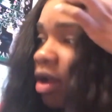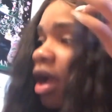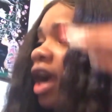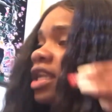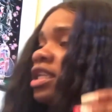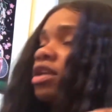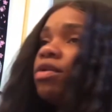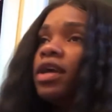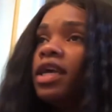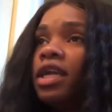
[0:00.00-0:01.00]
I need to go
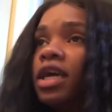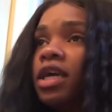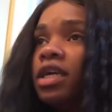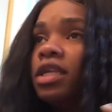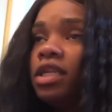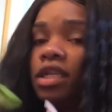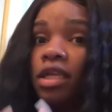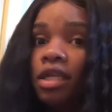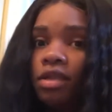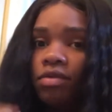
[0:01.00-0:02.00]
ahead and cut
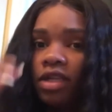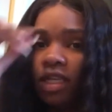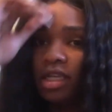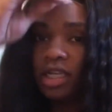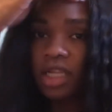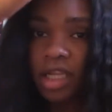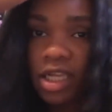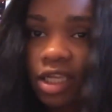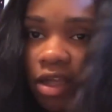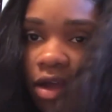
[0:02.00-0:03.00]
the rest of this lace
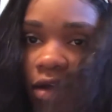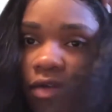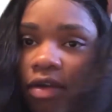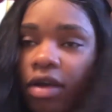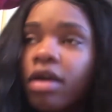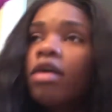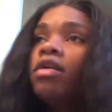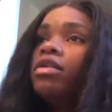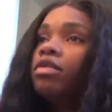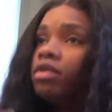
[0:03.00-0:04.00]
off,
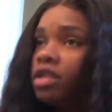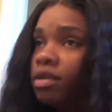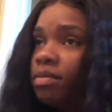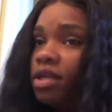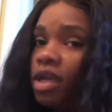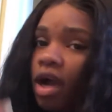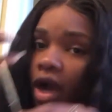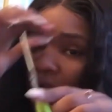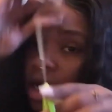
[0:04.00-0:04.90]
to be honest.